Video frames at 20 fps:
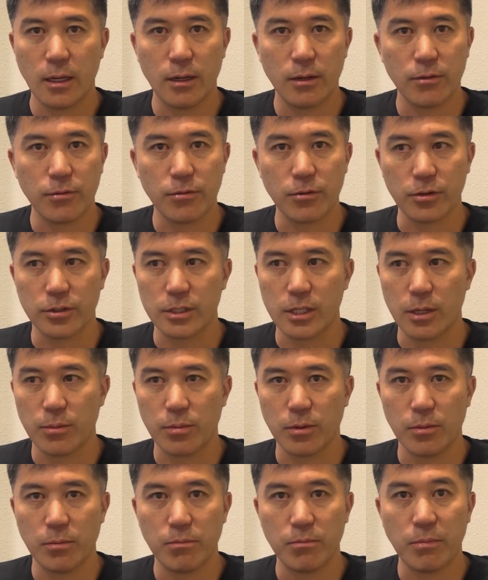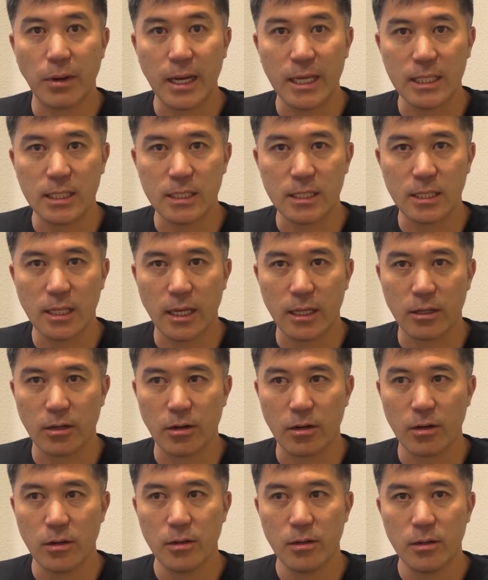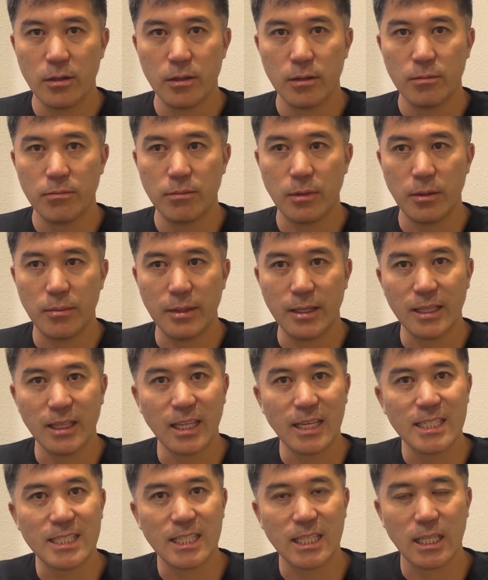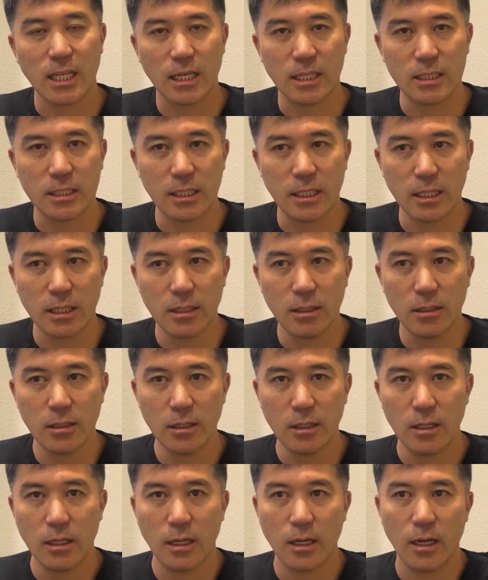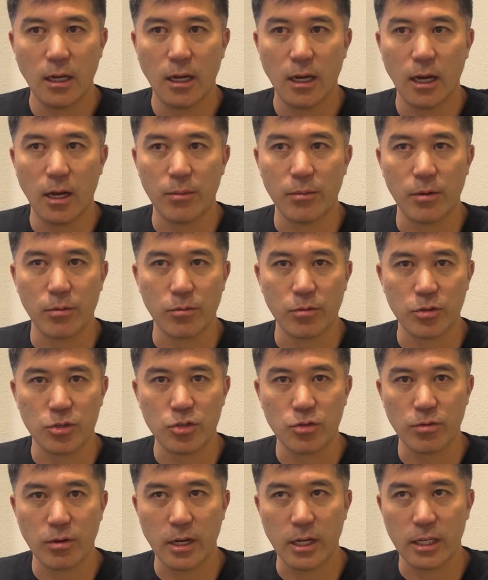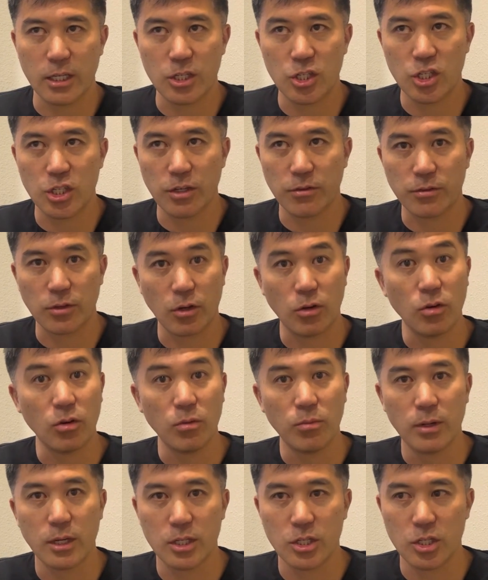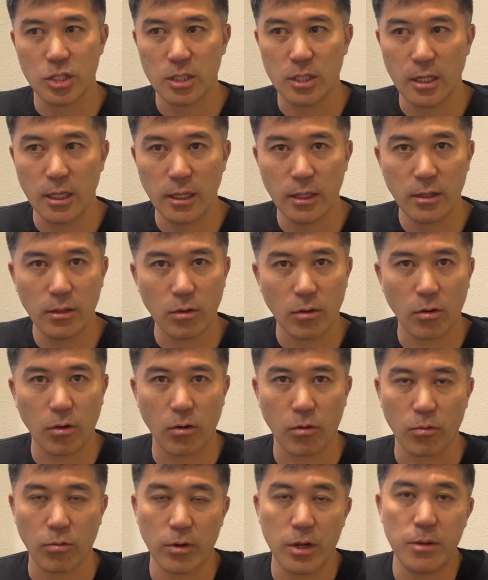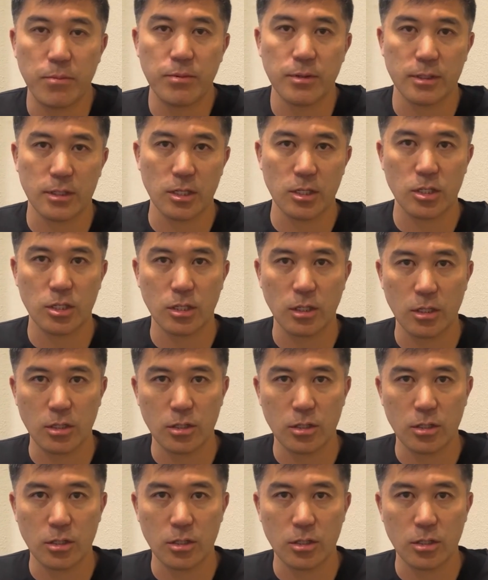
for example, bites that are maybe less than ideal. And we're trying to shift a whole bunch of teeth or reposition the